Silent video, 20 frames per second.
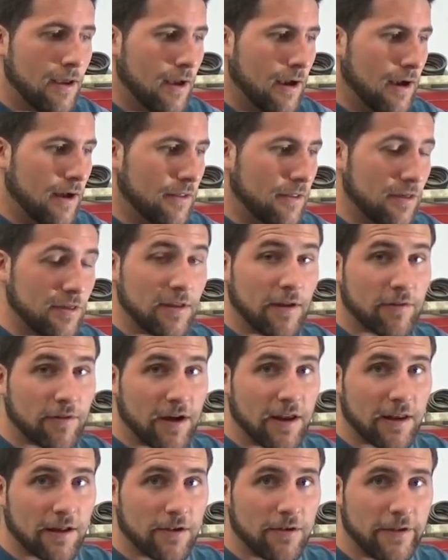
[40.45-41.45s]
Uh, the stuff
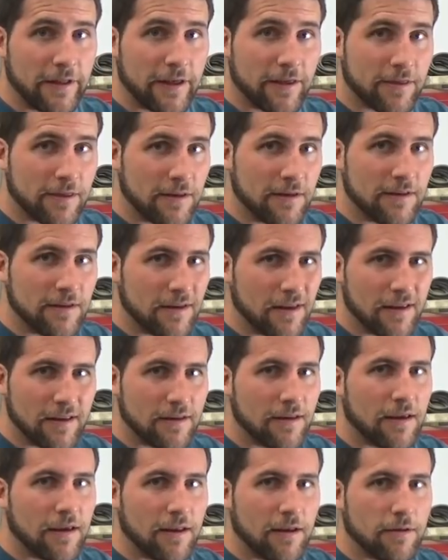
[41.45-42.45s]
kind of clings and
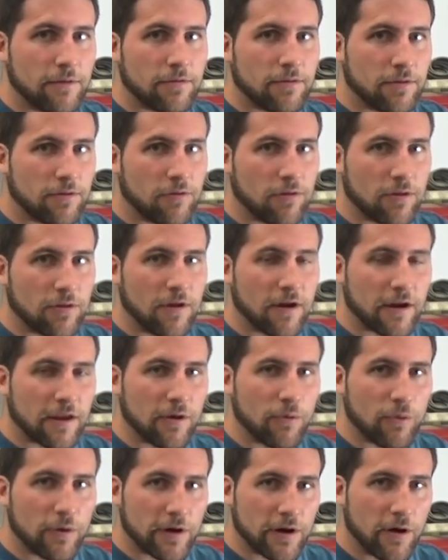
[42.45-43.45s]
it, it's just not going
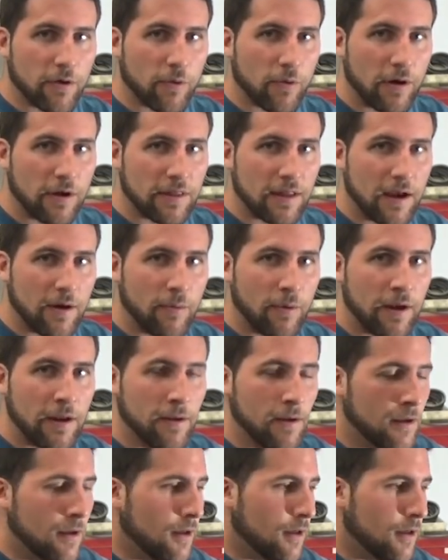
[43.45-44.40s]
to work out quite that way.